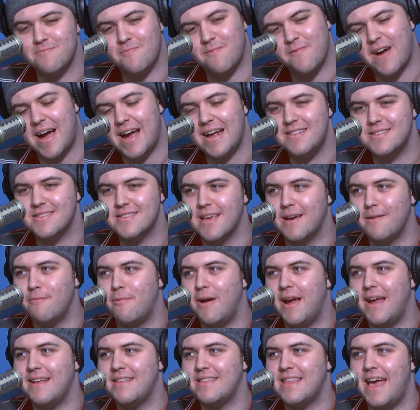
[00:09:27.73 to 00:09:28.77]
find some
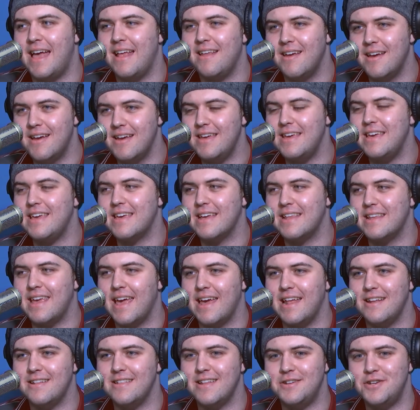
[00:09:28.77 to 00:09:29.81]
way that he can
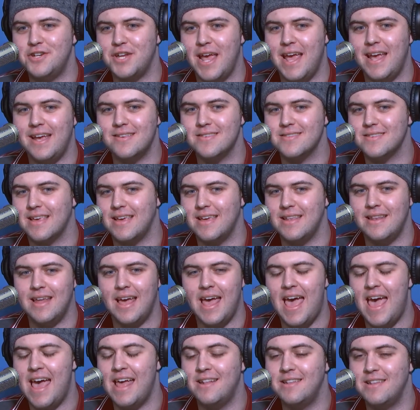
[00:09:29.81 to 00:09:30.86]
get into chase and
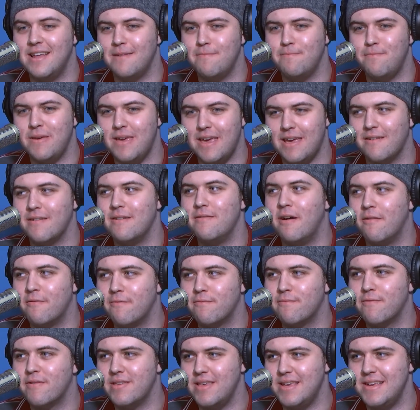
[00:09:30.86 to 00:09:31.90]
end up being a
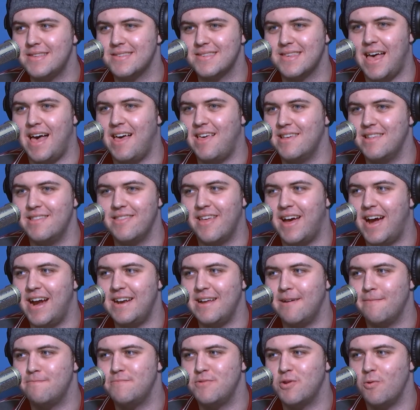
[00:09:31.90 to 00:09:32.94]
really solid
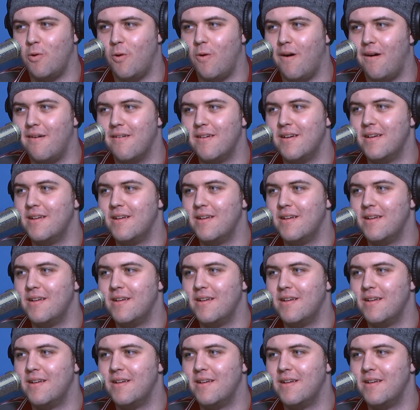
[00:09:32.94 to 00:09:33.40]
lineup tool.